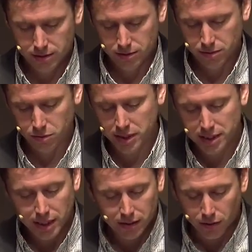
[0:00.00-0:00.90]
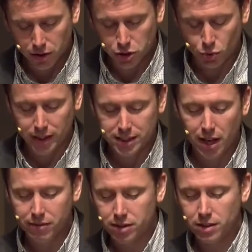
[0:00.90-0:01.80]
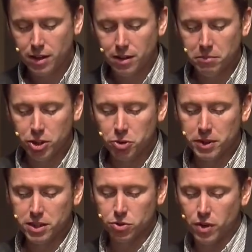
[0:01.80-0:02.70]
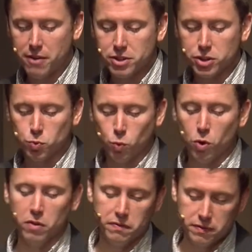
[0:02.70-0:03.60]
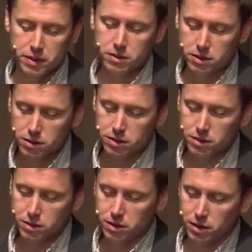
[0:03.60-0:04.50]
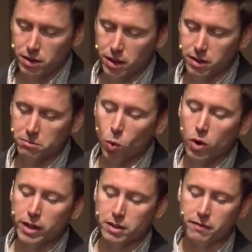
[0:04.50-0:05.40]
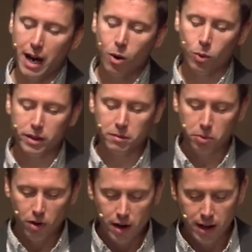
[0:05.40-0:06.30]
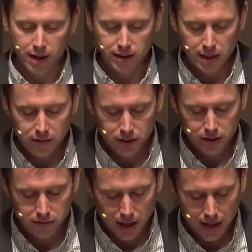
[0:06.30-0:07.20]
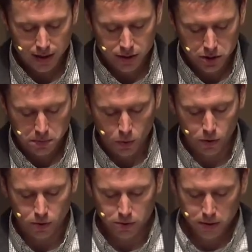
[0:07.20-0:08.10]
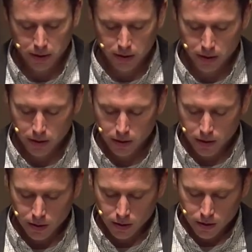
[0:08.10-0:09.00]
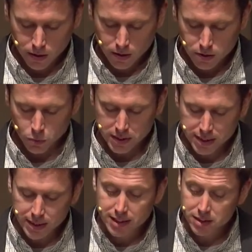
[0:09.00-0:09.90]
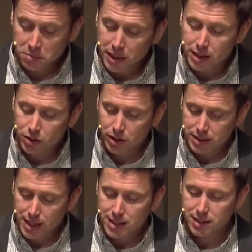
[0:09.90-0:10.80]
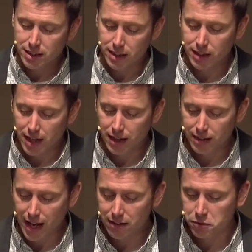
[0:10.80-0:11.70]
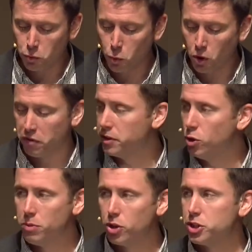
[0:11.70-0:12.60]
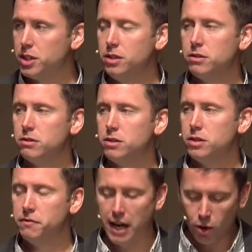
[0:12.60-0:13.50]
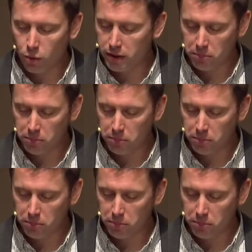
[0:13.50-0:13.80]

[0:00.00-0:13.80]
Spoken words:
We see verse 27, Benjamin is a ravenous wolf, in the morning devouring the prey, at the evening dividing the spoil. We see his demeanor and destiny like that of a wolf, no mercy, devouring